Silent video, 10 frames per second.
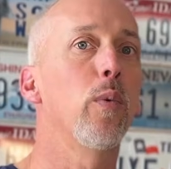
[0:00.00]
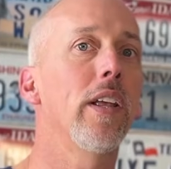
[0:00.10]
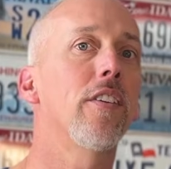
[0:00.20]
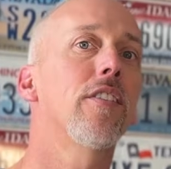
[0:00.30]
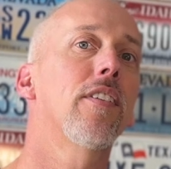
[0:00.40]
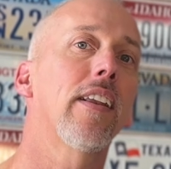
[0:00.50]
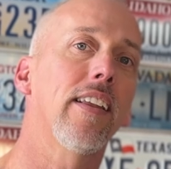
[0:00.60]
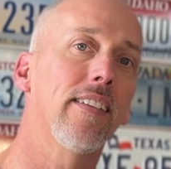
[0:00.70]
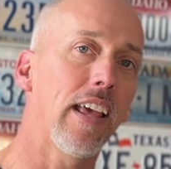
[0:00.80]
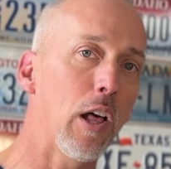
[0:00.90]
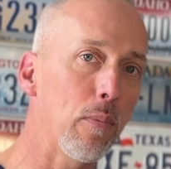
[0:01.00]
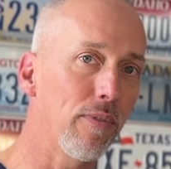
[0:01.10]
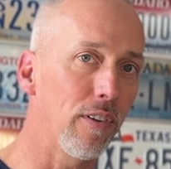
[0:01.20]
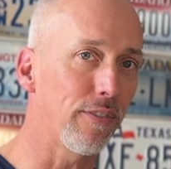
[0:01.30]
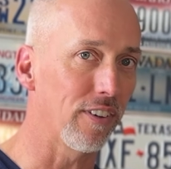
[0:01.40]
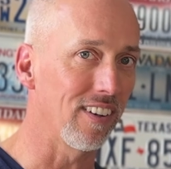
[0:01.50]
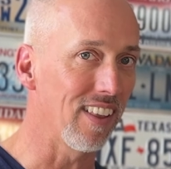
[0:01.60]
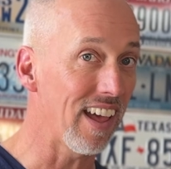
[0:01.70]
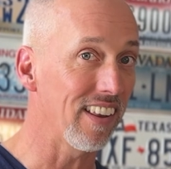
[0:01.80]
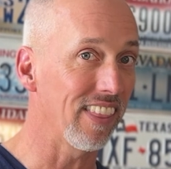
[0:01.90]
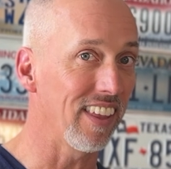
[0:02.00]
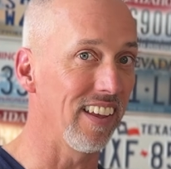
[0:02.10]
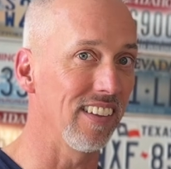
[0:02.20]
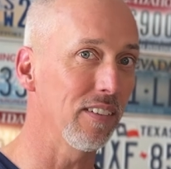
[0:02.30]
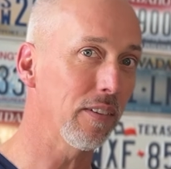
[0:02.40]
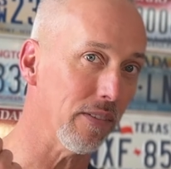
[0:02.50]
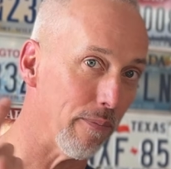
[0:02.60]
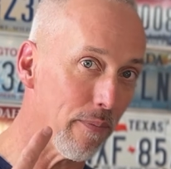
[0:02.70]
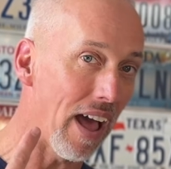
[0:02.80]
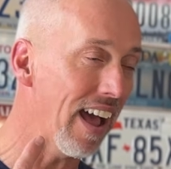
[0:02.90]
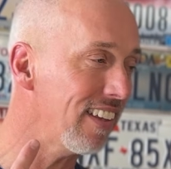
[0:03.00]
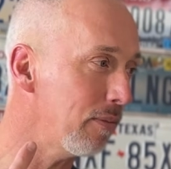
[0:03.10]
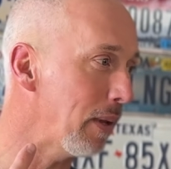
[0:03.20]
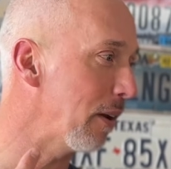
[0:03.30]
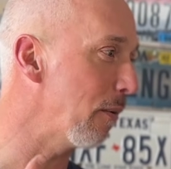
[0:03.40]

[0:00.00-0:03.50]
which is helpful for a lot of things, eyes being